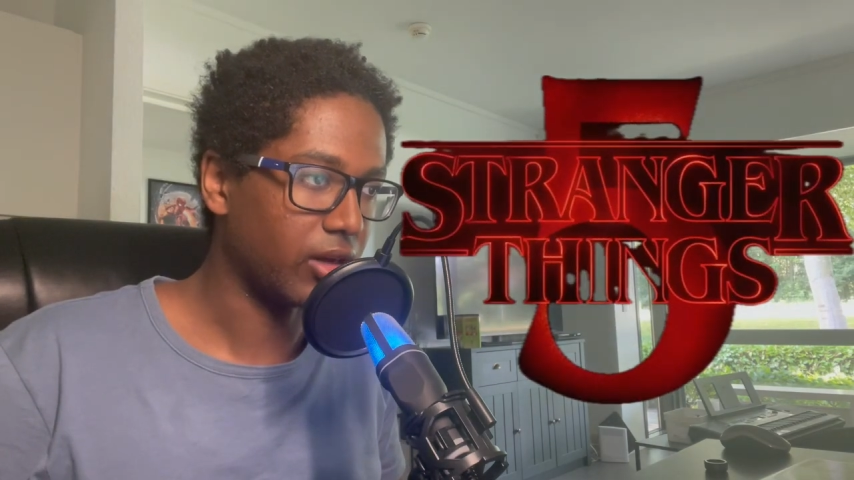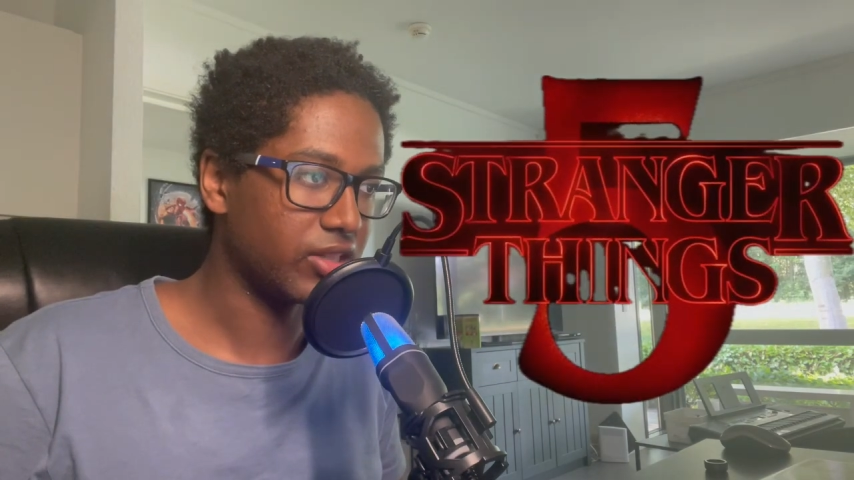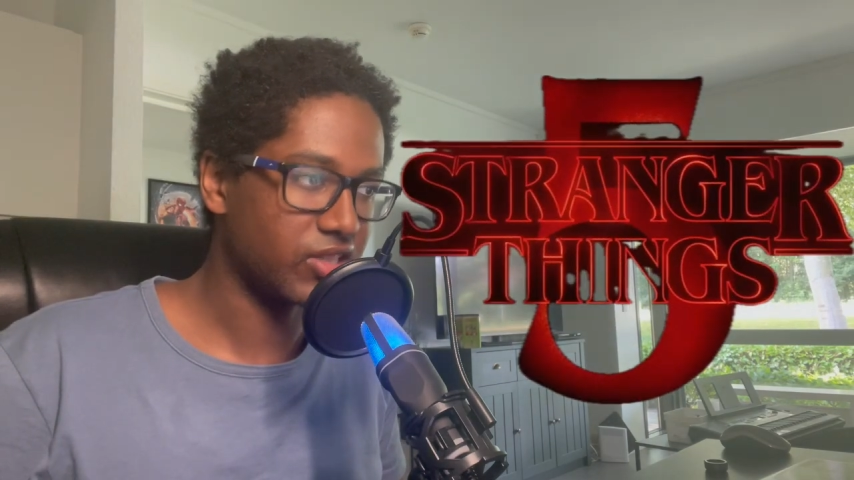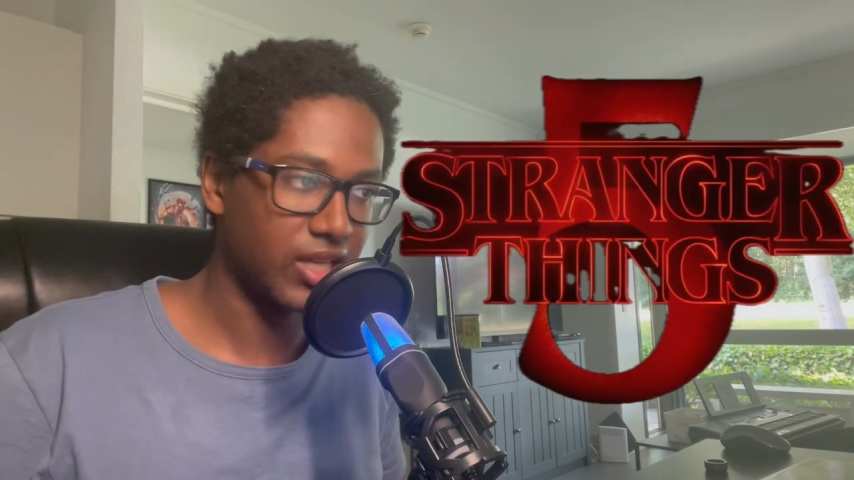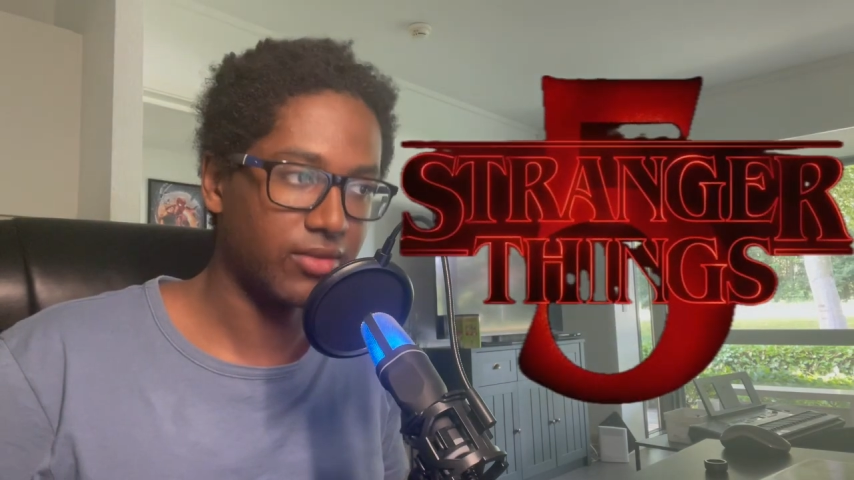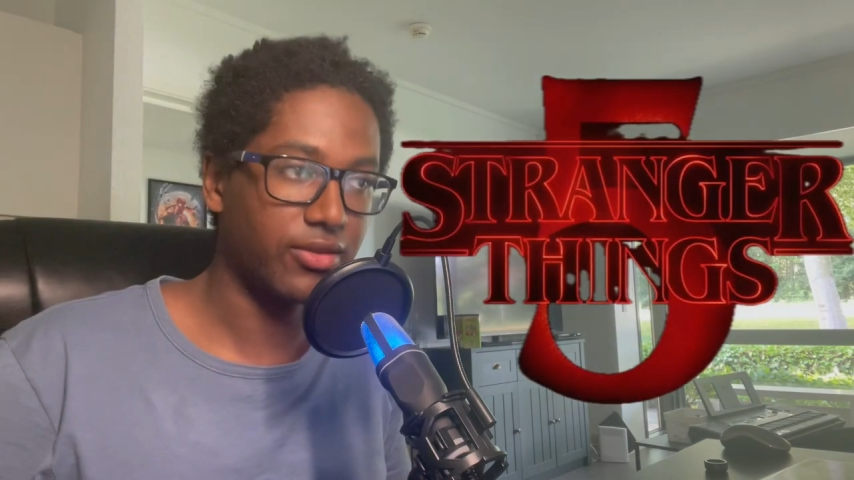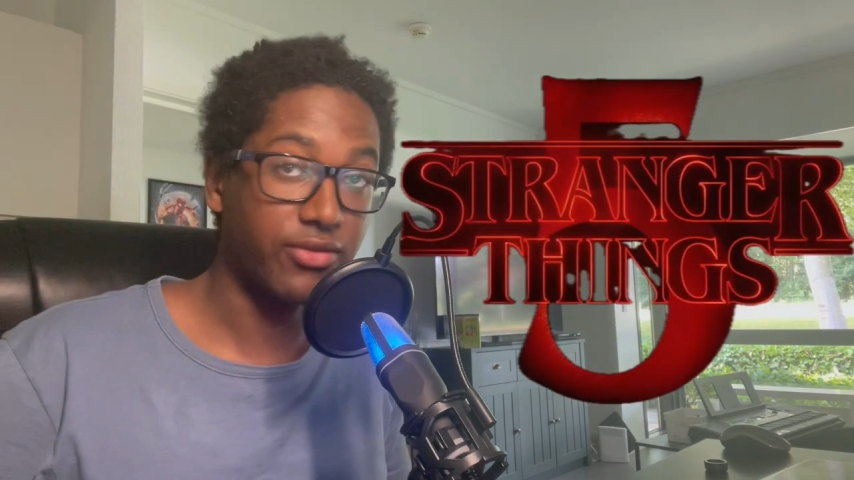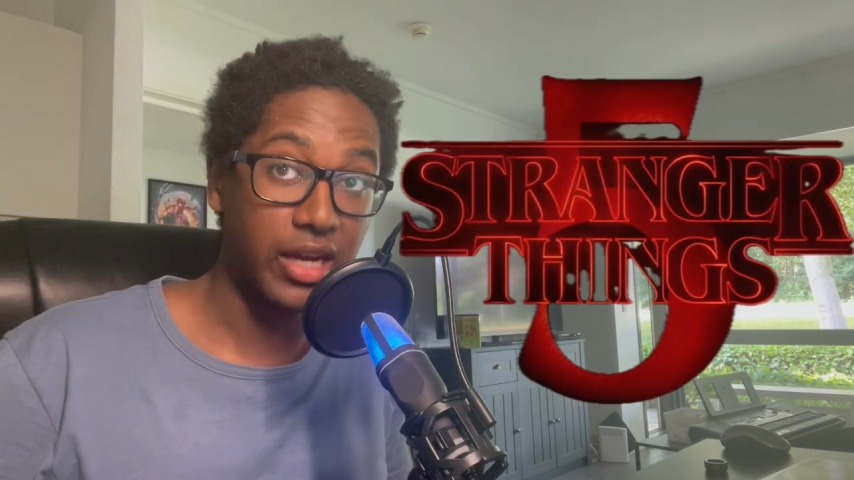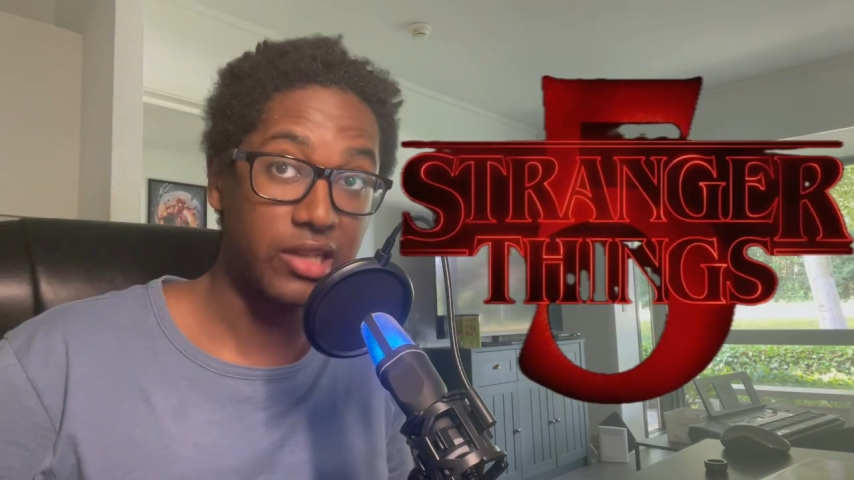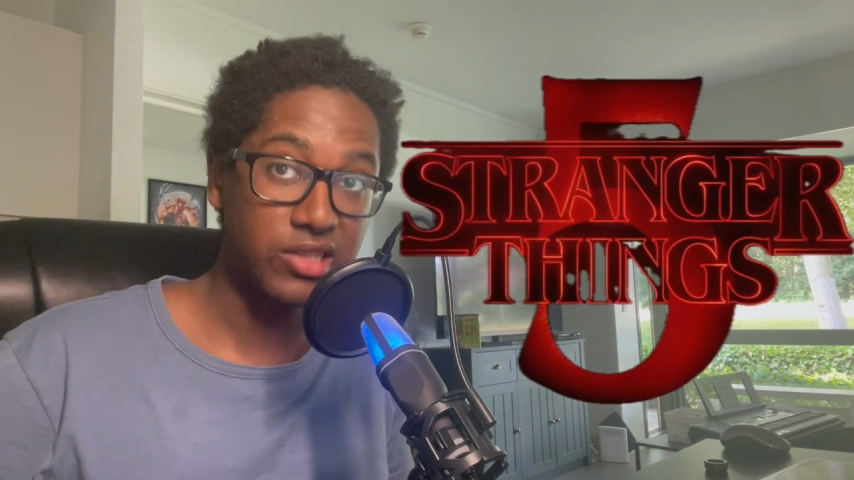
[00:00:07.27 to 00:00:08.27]
the set of the
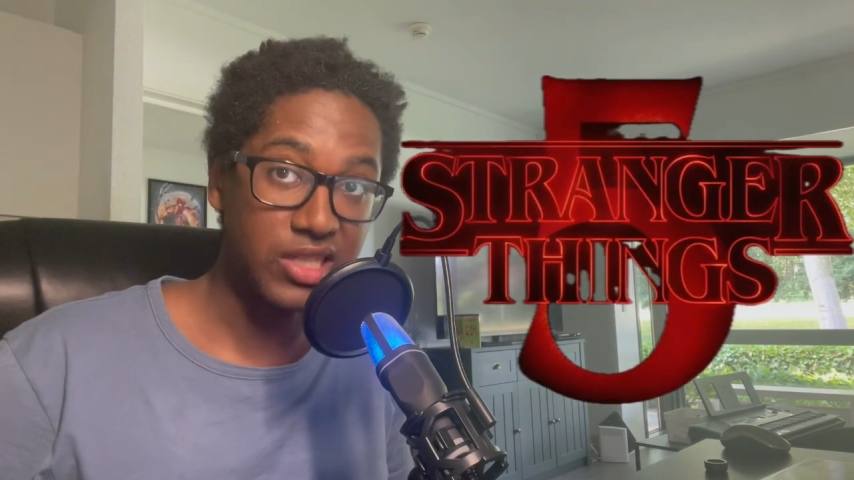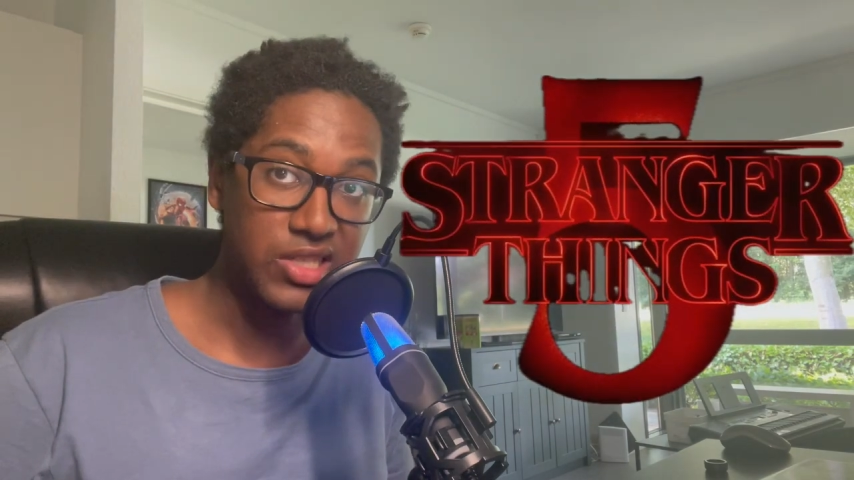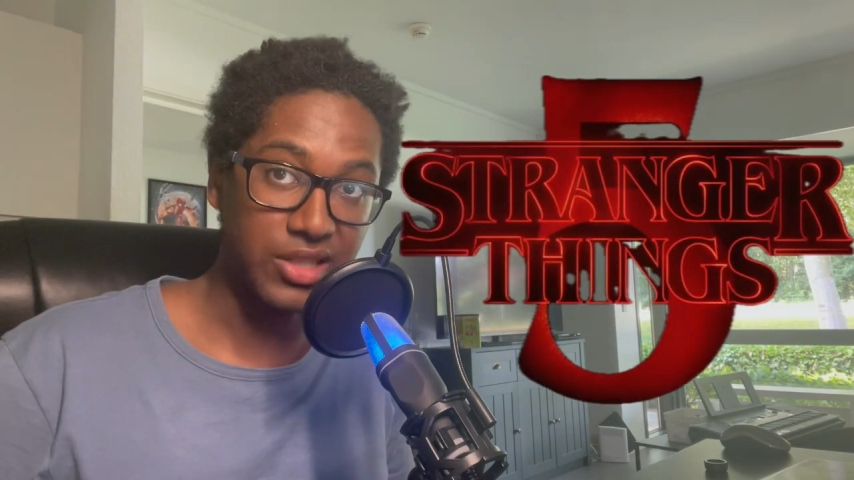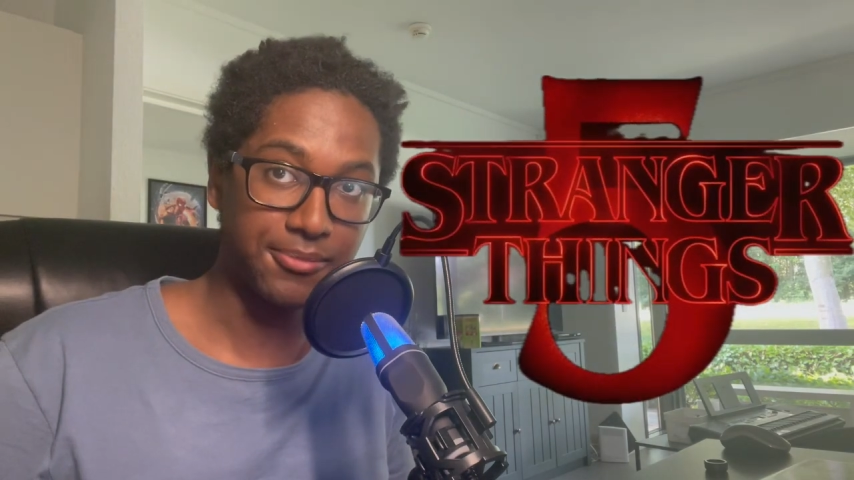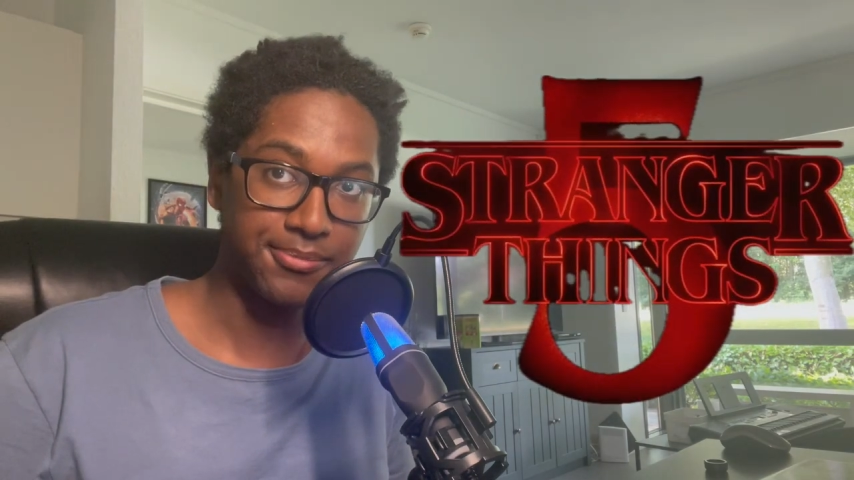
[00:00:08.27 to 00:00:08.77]
final season.